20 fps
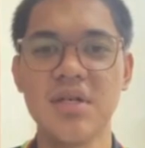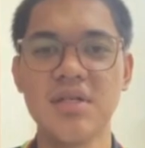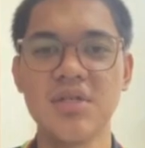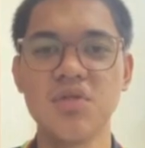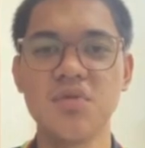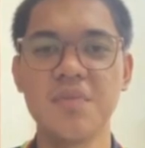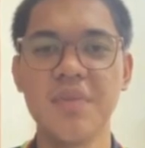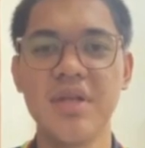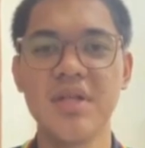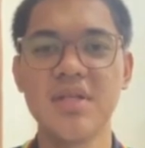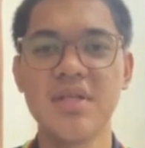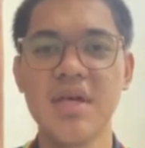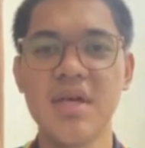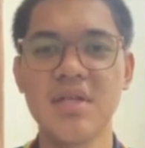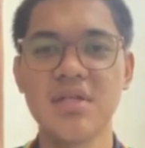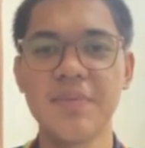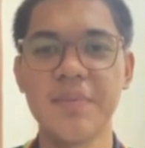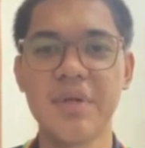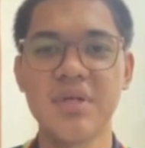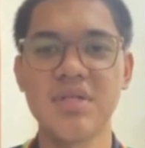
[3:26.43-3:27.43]
is to
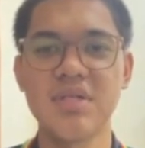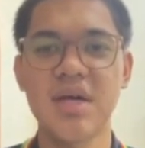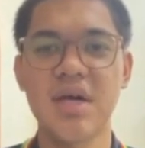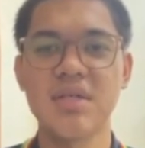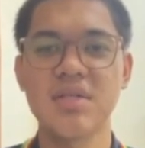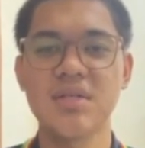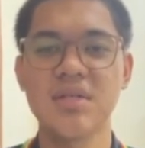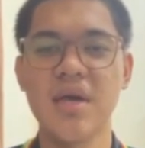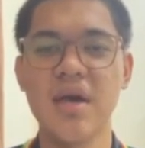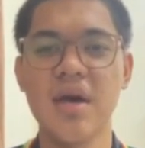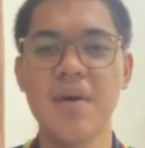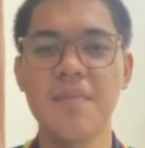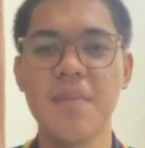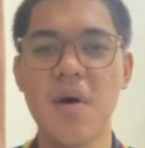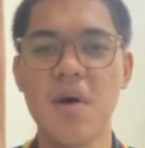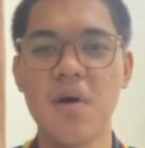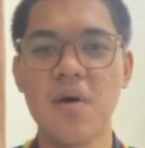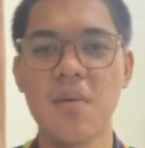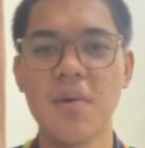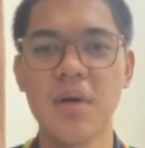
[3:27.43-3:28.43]
maintain precise gap
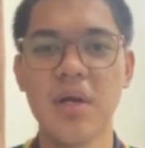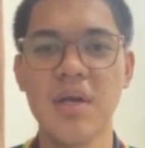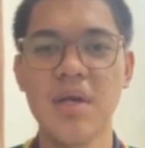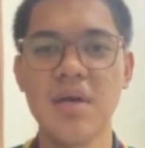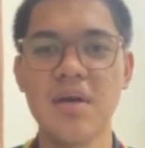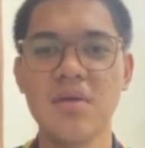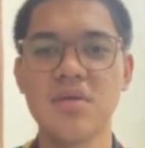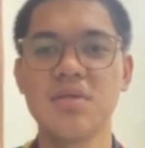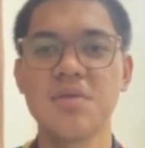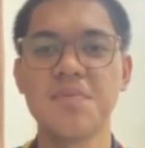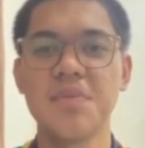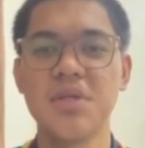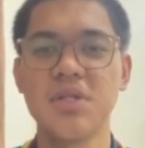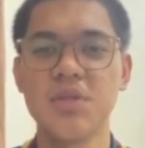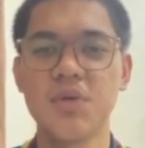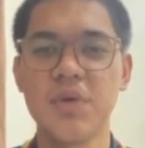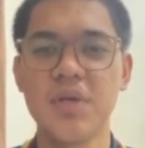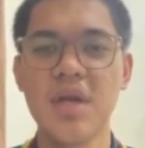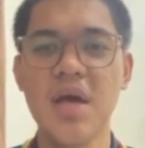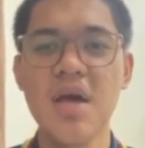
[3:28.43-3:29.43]
or clearance
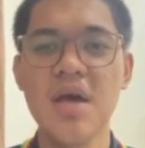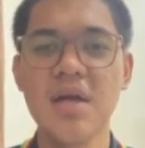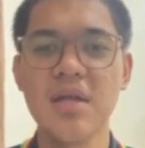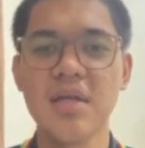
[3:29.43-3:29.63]
between